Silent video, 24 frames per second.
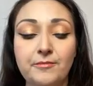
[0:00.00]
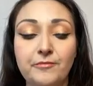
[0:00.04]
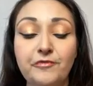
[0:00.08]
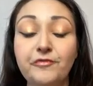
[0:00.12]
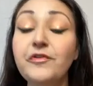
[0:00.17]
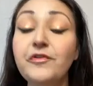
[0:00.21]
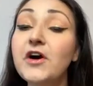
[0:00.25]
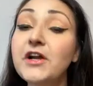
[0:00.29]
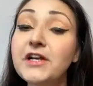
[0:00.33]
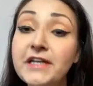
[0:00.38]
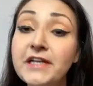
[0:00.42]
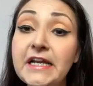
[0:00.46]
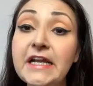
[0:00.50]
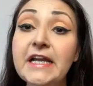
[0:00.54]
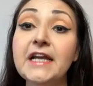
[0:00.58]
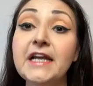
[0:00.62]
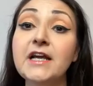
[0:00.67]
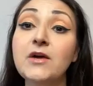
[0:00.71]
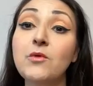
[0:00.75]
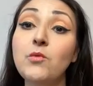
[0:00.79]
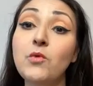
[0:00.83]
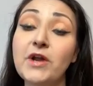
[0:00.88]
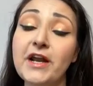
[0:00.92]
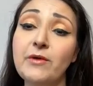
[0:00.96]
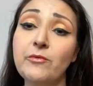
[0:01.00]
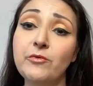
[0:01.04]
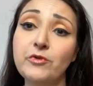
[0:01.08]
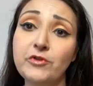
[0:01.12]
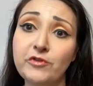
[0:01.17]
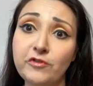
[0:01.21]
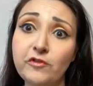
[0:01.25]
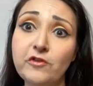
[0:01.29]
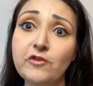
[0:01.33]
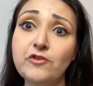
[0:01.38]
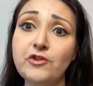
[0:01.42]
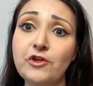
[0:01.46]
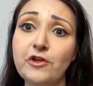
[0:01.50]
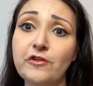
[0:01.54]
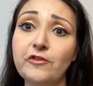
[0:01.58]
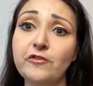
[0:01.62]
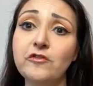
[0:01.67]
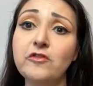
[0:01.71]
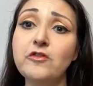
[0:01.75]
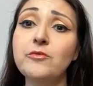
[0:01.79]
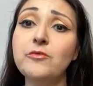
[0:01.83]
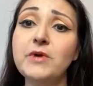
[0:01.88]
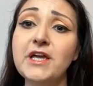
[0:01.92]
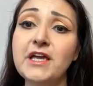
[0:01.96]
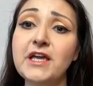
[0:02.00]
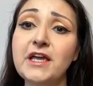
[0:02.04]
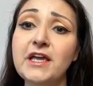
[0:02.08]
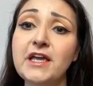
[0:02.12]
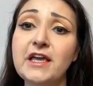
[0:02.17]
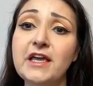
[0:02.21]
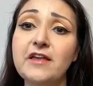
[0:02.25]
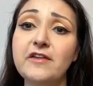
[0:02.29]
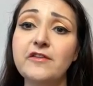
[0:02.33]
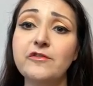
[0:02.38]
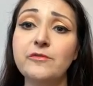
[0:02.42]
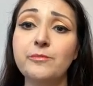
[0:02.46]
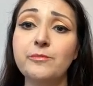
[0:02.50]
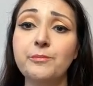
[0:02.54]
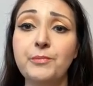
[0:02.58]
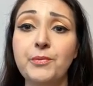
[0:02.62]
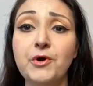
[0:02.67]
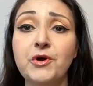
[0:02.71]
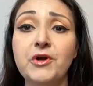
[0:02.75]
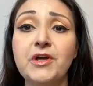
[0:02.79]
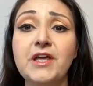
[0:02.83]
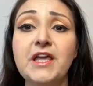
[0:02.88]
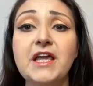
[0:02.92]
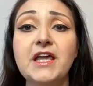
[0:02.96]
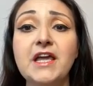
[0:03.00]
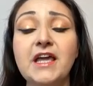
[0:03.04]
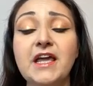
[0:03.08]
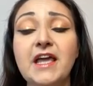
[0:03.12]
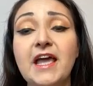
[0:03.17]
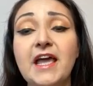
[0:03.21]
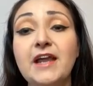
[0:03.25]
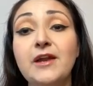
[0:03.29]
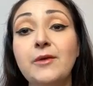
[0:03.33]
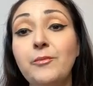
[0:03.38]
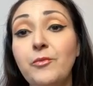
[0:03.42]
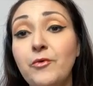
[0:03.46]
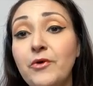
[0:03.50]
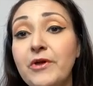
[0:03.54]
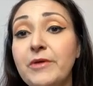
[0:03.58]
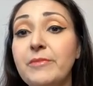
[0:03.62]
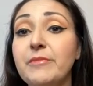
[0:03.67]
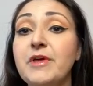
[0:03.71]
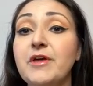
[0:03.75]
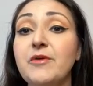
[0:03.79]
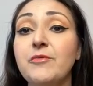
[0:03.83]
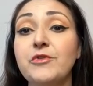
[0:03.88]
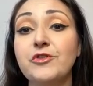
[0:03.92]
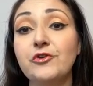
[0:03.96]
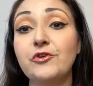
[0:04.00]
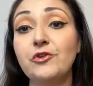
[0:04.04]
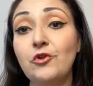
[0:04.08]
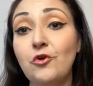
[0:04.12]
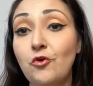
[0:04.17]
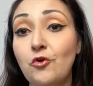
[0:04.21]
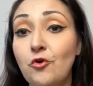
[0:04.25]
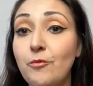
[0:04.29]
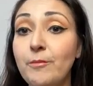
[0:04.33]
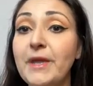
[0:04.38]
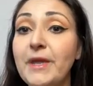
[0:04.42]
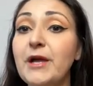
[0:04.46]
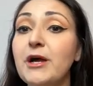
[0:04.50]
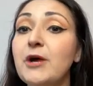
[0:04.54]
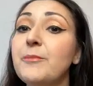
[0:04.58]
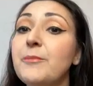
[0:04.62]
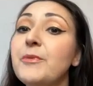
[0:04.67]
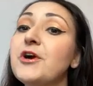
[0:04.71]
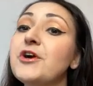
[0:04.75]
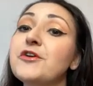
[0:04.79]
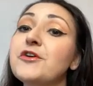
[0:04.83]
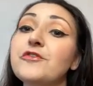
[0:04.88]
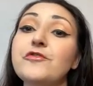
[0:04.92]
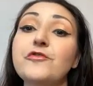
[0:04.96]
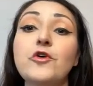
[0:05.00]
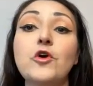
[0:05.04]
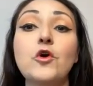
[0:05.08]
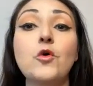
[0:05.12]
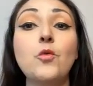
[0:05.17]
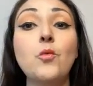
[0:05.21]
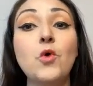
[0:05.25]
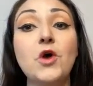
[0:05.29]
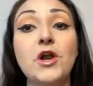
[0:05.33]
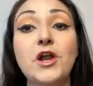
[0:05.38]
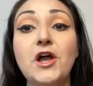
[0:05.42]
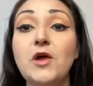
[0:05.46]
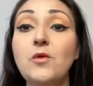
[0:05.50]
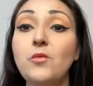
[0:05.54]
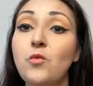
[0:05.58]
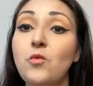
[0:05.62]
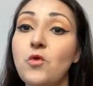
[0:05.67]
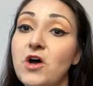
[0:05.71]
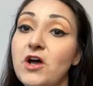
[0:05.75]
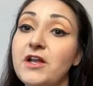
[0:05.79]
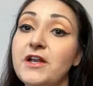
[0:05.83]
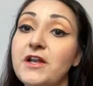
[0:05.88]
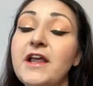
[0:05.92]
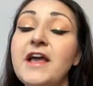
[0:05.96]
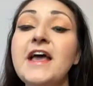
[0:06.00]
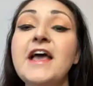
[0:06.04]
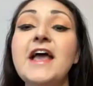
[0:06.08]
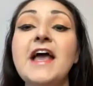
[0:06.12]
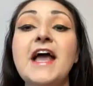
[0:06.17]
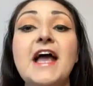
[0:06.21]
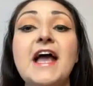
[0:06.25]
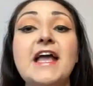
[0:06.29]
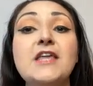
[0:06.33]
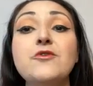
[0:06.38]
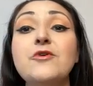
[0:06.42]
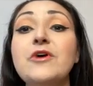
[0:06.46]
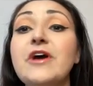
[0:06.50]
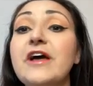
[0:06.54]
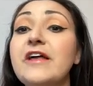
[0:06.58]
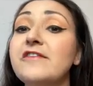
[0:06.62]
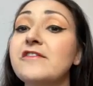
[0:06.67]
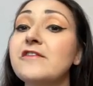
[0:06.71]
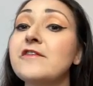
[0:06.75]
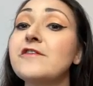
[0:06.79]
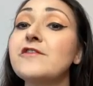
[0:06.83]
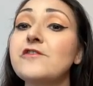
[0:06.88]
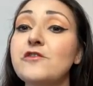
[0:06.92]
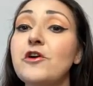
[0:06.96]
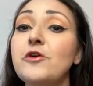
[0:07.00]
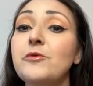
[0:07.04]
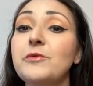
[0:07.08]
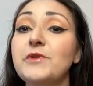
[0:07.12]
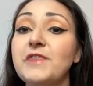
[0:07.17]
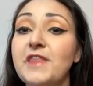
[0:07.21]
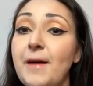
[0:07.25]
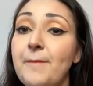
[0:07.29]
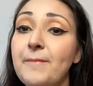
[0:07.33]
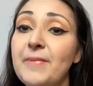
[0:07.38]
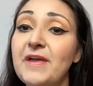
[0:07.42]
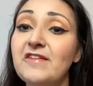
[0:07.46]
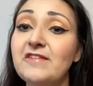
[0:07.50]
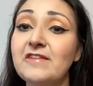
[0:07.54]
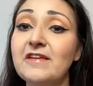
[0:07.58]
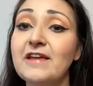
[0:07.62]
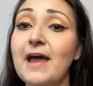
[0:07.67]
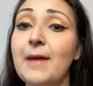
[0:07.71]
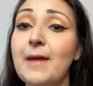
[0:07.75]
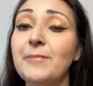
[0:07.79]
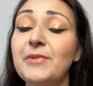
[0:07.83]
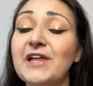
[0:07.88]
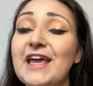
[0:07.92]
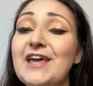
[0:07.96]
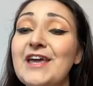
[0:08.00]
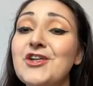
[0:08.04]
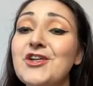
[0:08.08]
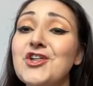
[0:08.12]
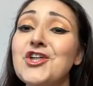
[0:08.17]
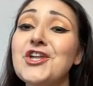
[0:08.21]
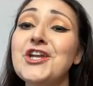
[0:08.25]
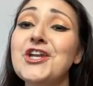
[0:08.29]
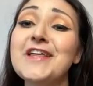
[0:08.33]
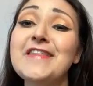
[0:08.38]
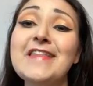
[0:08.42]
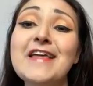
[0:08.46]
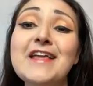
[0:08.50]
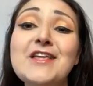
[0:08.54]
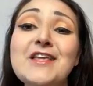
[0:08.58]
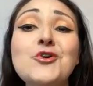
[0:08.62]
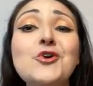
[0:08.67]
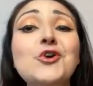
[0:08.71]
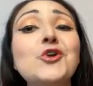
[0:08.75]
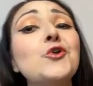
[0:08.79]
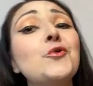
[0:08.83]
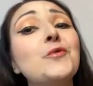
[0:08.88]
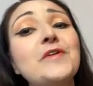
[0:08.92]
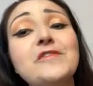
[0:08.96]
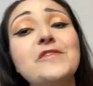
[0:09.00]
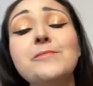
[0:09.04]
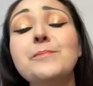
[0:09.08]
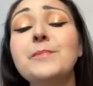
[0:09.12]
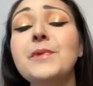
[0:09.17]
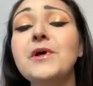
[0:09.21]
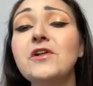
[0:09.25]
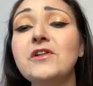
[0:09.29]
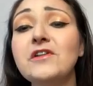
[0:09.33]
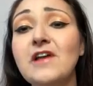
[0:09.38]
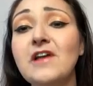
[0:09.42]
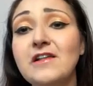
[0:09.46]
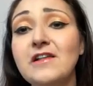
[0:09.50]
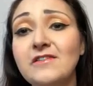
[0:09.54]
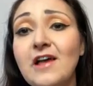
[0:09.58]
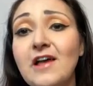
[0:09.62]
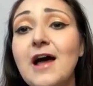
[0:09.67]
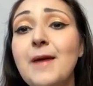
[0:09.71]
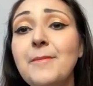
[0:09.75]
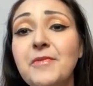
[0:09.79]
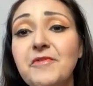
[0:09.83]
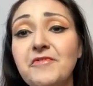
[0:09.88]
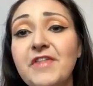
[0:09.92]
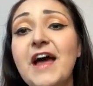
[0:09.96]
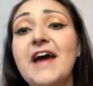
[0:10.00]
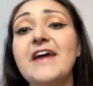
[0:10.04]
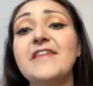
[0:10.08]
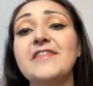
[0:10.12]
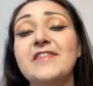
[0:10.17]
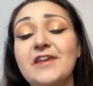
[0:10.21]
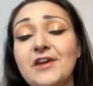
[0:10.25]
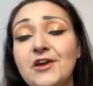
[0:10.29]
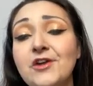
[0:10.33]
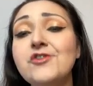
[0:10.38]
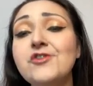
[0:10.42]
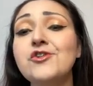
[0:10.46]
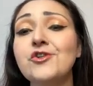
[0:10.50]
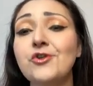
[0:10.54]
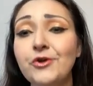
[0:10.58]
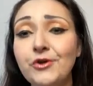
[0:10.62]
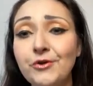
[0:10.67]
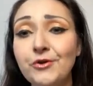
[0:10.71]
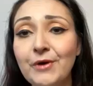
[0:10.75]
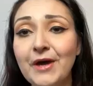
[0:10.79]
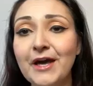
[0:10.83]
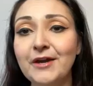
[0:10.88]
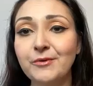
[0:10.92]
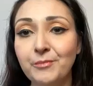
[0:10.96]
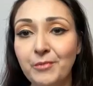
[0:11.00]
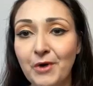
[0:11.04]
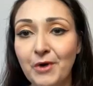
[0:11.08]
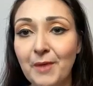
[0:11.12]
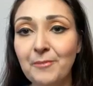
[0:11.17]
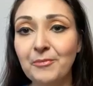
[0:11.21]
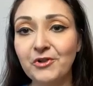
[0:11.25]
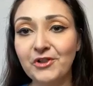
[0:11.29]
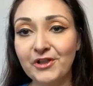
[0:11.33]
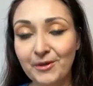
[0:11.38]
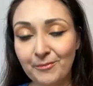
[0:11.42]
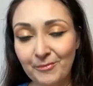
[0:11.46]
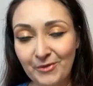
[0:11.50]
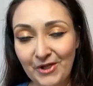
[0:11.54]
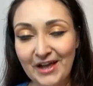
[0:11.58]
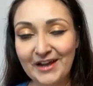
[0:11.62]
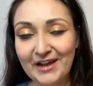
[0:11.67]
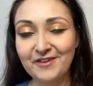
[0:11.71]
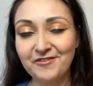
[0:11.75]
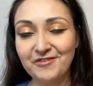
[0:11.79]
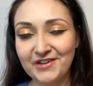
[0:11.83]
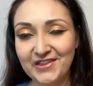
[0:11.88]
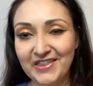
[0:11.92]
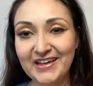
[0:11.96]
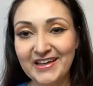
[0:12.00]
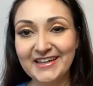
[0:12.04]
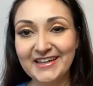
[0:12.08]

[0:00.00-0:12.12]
funding, what I would suggest doing is booking an appointment with your local makeup artist for a one-on-one, and you guys can start with that basic application, and then you can always build on top of that, and they can show you how to properly apply everything.